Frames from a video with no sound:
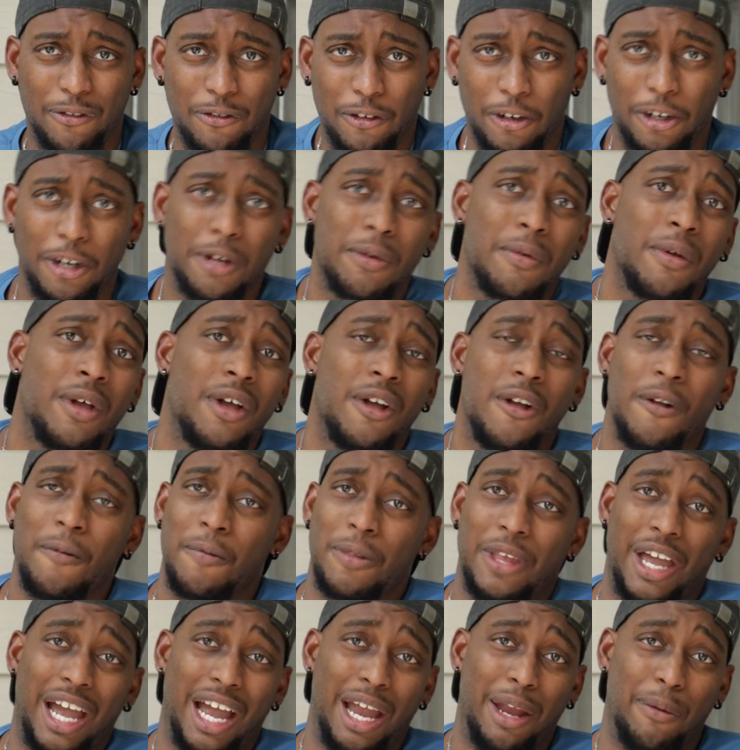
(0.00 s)
Fe.
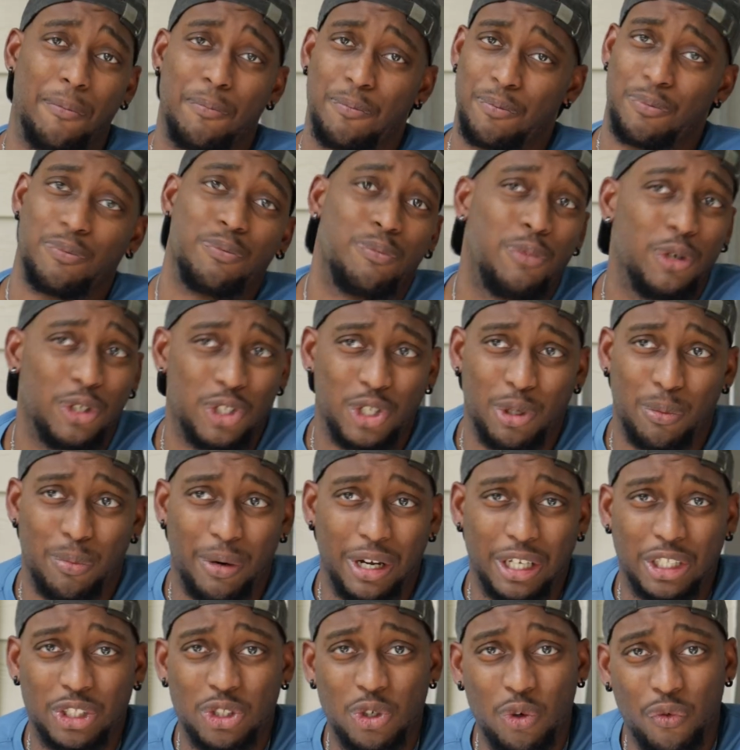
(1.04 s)
I pushed the
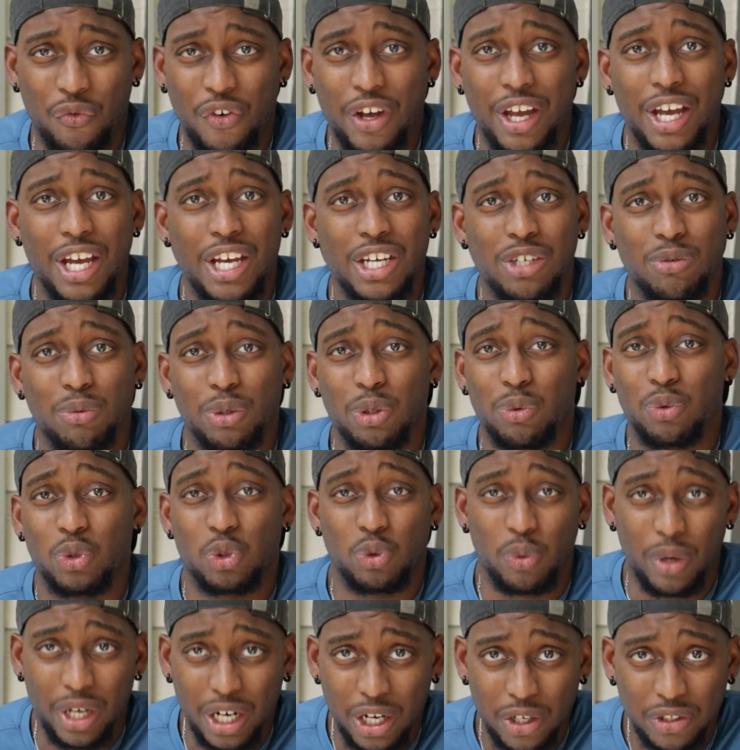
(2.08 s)
brakes too fast when it
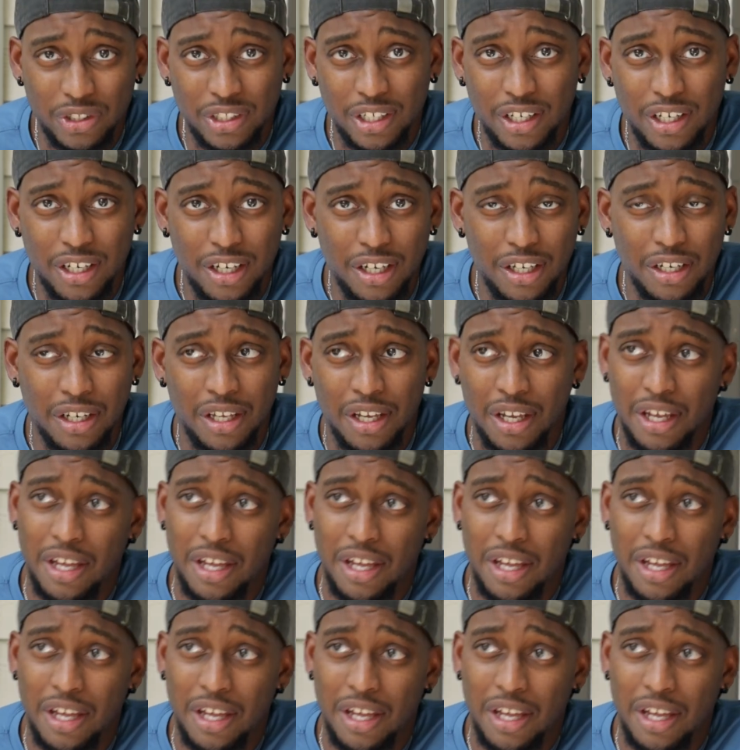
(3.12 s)
was wet outside,